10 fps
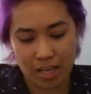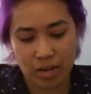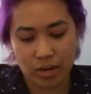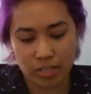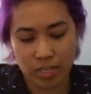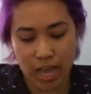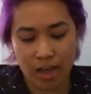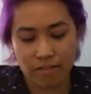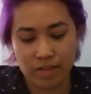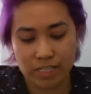currently
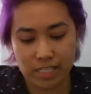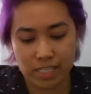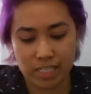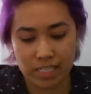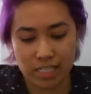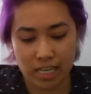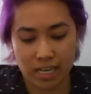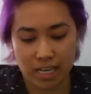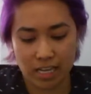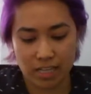have an assistant
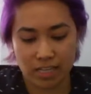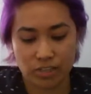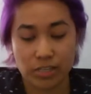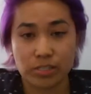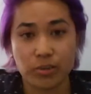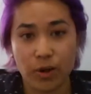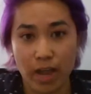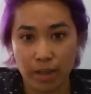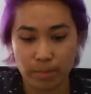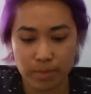that
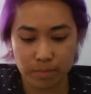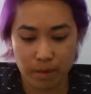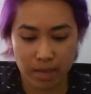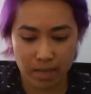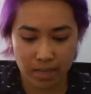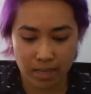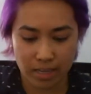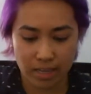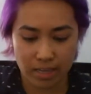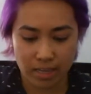transcribes
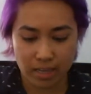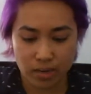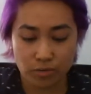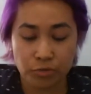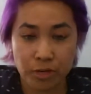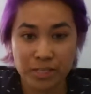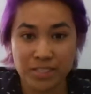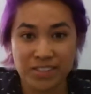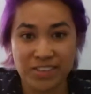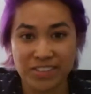my
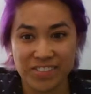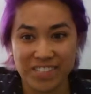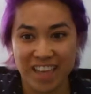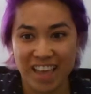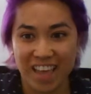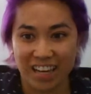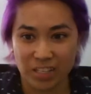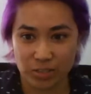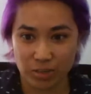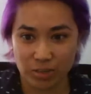voice notes, and I
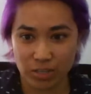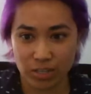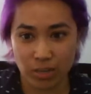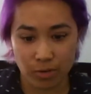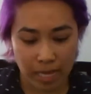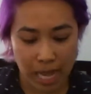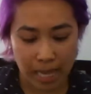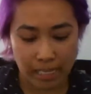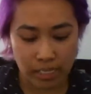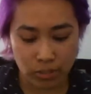told her, you know what, I
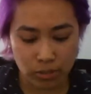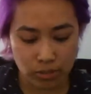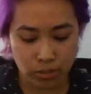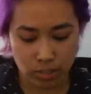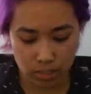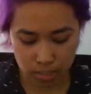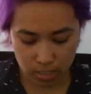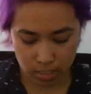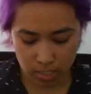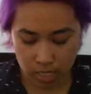
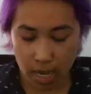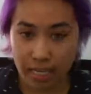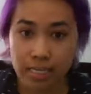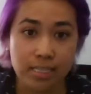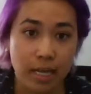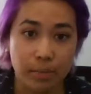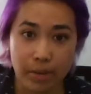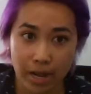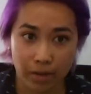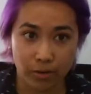can type it
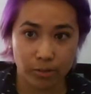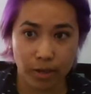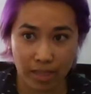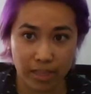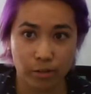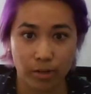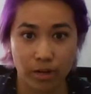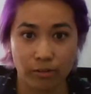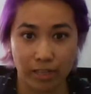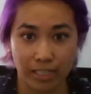out. I think what I
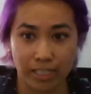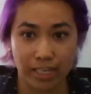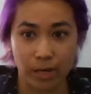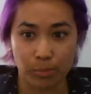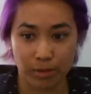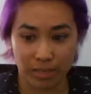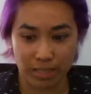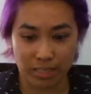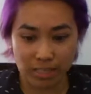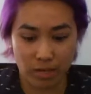really need help with
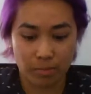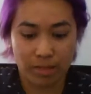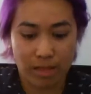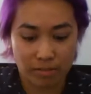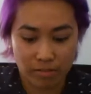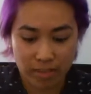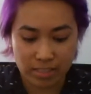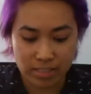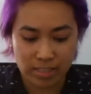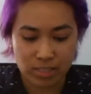is on my live
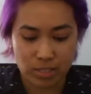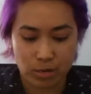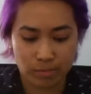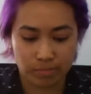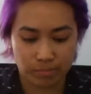events. So